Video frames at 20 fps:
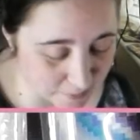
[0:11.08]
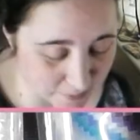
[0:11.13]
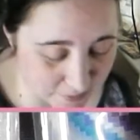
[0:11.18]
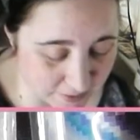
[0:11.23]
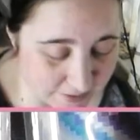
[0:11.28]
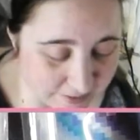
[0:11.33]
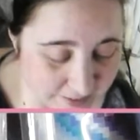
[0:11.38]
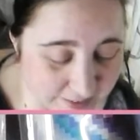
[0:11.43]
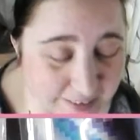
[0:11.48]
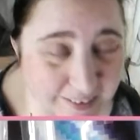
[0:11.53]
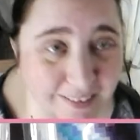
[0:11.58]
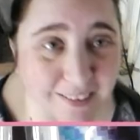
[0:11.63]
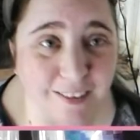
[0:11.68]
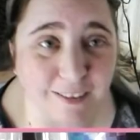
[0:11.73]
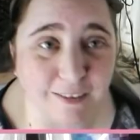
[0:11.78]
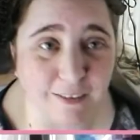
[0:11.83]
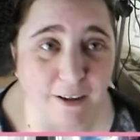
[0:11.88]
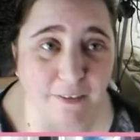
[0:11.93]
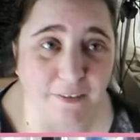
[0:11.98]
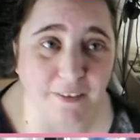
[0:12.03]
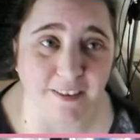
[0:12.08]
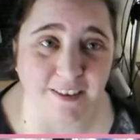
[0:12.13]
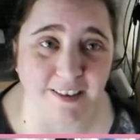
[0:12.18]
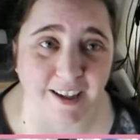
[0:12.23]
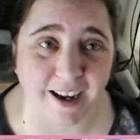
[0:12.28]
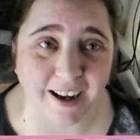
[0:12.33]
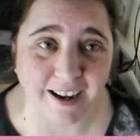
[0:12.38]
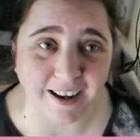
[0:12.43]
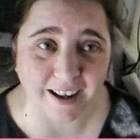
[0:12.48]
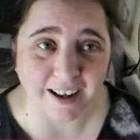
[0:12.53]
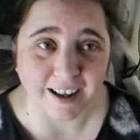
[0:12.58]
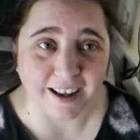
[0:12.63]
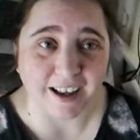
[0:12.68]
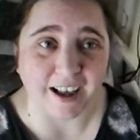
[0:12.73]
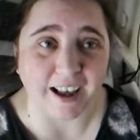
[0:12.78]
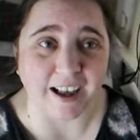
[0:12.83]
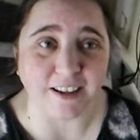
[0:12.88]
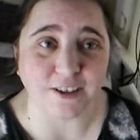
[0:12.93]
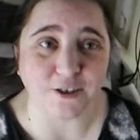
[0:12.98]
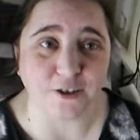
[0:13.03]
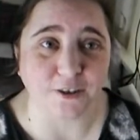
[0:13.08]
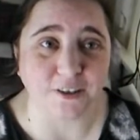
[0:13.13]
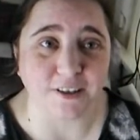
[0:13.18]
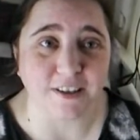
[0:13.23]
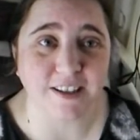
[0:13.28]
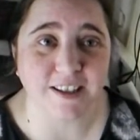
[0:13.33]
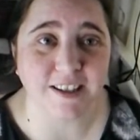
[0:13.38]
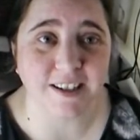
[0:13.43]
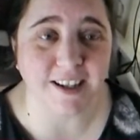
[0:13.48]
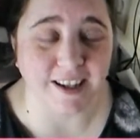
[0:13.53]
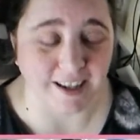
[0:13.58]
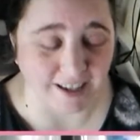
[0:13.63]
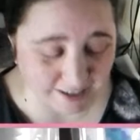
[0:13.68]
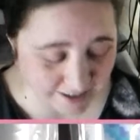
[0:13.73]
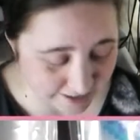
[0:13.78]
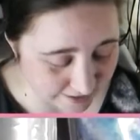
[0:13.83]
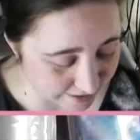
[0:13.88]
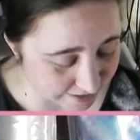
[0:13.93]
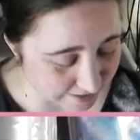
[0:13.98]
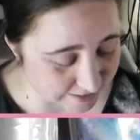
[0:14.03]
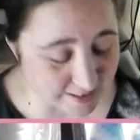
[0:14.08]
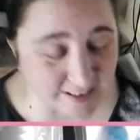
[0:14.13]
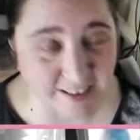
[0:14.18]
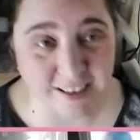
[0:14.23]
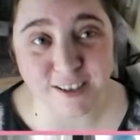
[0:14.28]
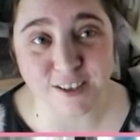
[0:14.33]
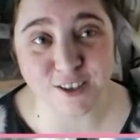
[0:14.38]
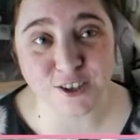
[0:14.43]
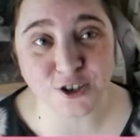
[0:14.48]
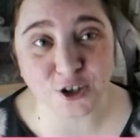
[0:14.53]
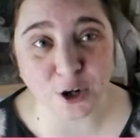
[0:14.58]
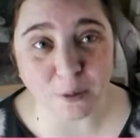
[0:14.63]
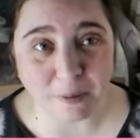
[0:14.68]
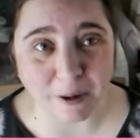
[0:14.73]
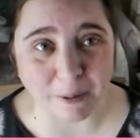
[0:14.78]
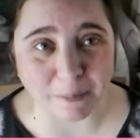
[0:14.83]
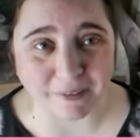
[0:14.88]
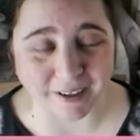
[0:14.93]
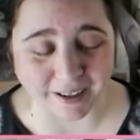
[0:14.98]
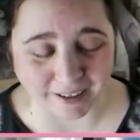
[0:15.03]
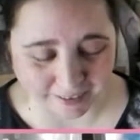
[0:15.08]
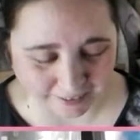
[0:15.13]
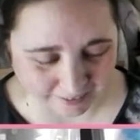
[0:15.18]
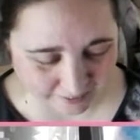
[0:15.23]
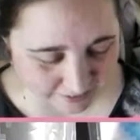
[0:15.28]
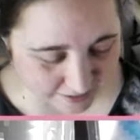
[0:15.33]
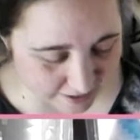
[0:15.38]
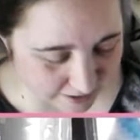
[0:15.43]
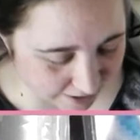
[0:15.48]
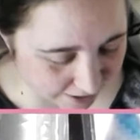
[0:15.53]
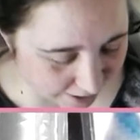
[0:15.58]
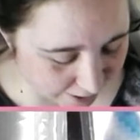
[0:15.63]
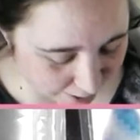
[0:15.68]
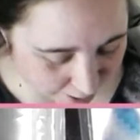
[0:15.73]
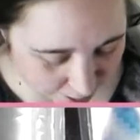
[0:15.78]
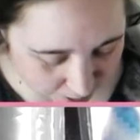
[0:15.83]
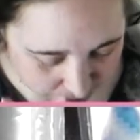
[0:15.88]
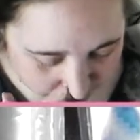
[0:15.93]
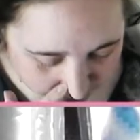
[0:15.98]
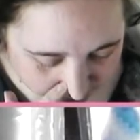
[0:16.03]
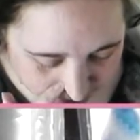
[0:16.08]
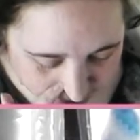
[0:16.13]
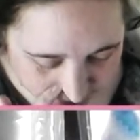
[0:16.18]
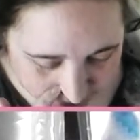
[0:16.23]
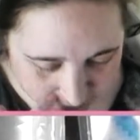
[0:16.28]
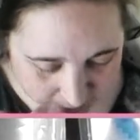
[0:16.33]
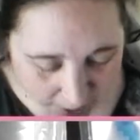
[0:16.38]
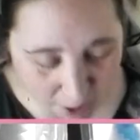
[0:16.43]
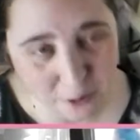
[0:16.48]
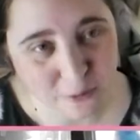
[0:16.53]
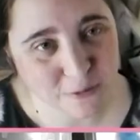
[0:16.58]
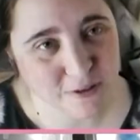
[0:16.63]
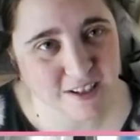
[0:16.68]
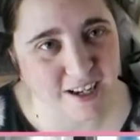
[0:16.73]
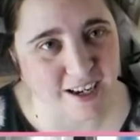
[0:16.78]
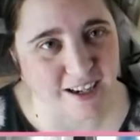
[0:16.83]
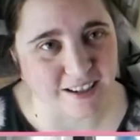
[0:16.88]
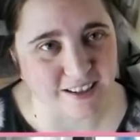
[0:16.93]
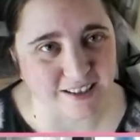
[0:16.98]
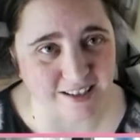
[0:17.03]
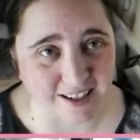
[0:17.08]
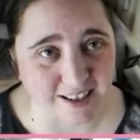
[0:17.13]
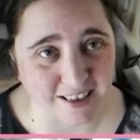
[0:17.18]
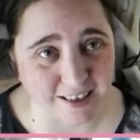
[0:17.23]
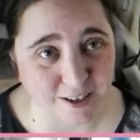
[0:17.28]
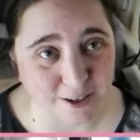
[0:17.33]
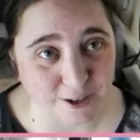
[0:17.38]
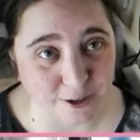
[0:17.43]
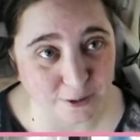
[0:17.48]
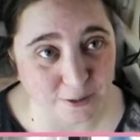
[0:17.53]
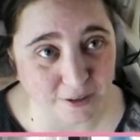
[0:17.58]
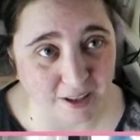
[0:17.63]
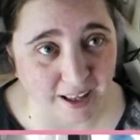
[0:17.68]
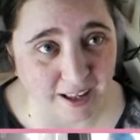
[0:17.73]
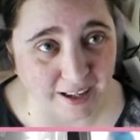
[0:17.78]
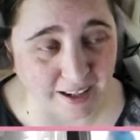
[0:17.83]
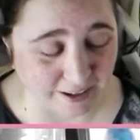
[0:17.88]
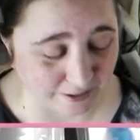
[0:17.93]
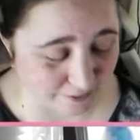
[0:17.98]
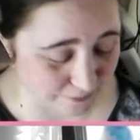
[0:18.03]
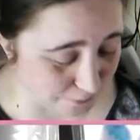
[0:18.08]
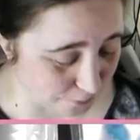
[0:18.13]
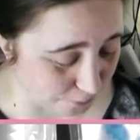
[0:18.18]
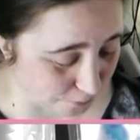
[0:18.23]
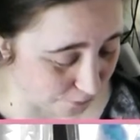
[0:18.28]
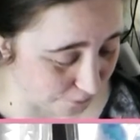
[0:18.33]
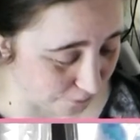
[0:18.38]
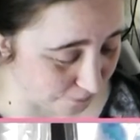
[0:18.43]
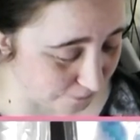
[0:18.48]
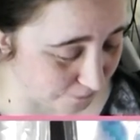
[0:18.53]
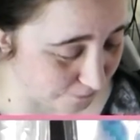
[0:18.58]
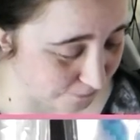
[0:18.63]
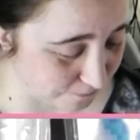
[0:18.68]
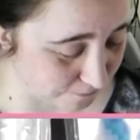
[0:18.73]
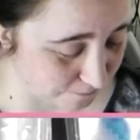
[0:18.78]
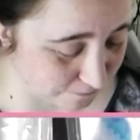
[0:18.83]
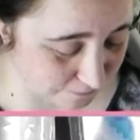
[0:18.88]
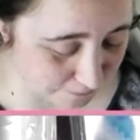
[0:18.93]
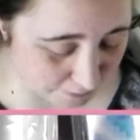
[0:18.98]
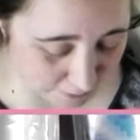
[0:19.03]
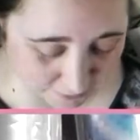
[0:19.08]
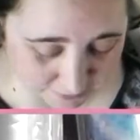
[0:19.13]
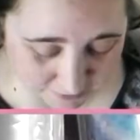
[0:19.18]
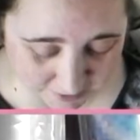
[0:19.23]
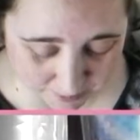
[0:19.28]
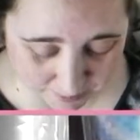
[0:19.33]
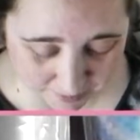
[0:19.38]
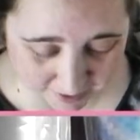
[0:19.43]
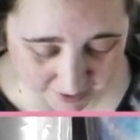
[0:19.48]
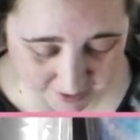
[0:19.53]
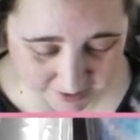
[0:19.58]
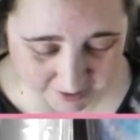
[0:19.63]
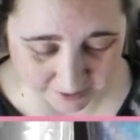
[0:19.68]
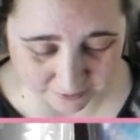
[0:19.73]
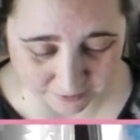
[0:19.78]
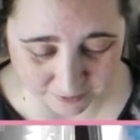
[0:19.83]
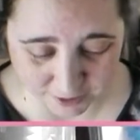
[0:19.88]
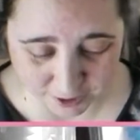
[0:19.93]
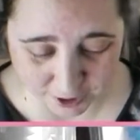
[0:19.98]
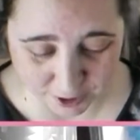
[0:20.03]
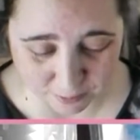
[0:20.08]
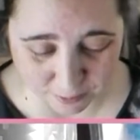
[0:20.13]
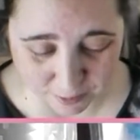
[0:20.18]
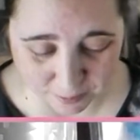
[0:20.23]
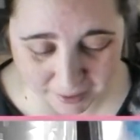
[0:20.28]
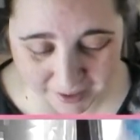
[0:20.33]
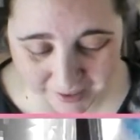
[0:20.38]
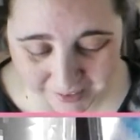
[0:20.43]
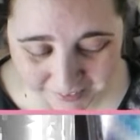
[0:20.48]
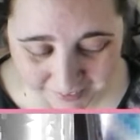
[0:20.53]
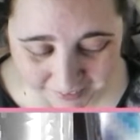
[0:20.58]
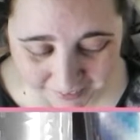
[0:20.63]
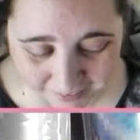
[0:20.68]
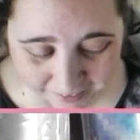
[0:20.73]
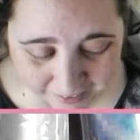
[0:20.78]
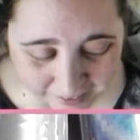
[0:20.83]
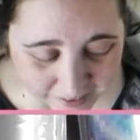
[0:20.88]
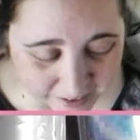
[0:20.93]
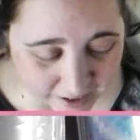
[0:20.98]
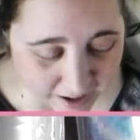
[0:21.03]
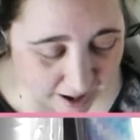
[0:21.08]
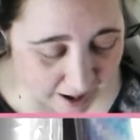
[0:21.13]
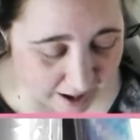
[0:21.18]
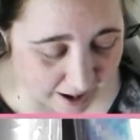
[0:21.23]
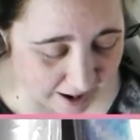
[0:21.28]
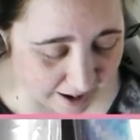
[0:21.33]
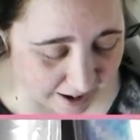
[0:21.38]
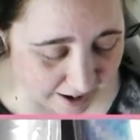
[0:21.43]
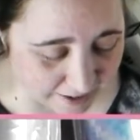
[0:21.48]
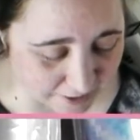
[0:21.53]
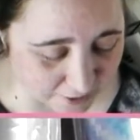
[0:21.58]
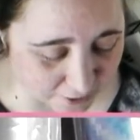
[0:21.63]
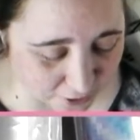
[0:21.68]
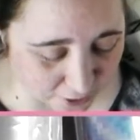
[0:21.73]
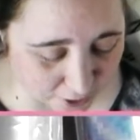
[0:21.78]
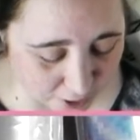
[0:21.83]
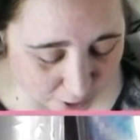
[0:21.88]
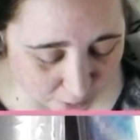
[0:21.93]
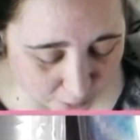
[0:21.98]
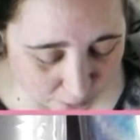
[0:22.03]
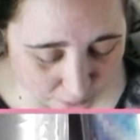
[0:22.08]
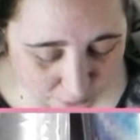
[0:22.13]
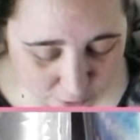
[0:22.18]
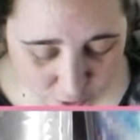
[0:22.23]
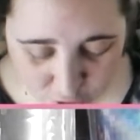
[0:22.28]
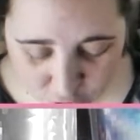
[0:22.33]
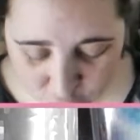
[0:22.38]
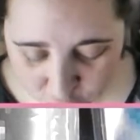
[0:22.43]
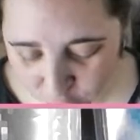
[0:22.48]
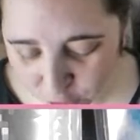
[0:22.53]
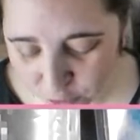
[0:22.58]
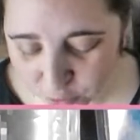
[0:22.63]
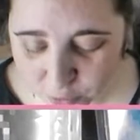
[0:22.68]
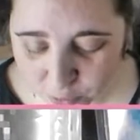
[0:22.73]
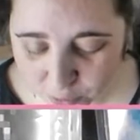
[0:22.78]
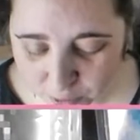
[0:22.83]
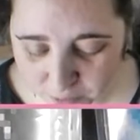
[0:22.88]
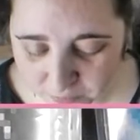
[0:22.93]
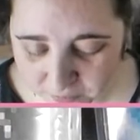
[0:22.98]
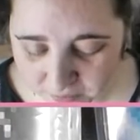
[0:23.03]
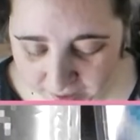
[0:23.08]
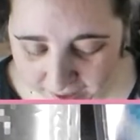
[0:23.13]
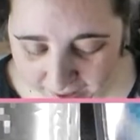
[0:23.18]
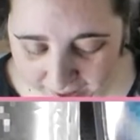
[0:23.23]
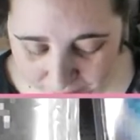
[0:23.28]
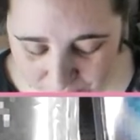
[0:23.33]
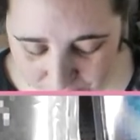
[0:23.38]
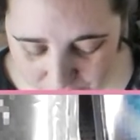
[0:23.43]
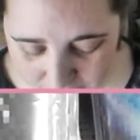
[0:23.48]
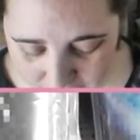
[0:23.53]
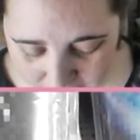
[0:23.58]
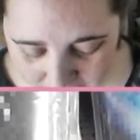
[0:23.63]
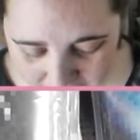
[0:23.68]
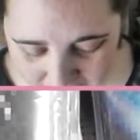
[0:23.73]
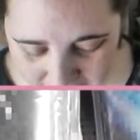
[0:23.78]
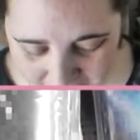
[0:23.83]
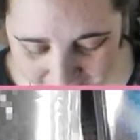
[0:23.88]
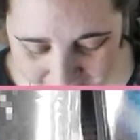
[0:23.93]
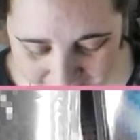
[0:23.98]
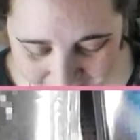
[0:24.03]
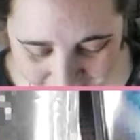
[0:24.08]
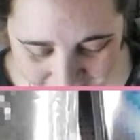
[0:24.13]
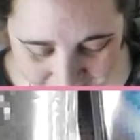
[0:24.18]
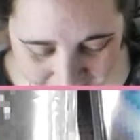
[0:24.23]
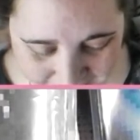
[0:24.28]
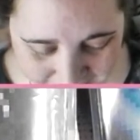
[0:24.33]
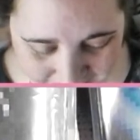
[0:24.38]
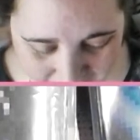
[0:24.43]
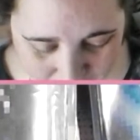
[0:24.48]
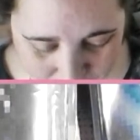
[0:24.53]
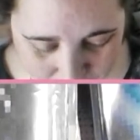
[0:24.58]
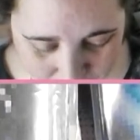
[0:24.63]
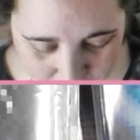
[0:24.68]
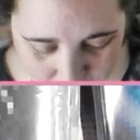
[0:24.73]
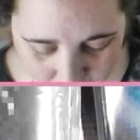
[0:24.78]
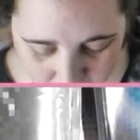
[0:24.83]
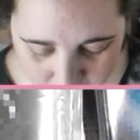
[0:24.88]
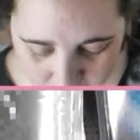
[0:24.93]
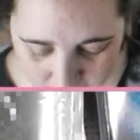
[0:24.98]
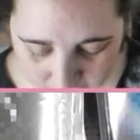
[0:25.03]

This isn't a craftsman chat. As you can see, this is a shop update. I found a wholesalers in the UK for 5D painting, for diamond painting, and so I've got two of everything except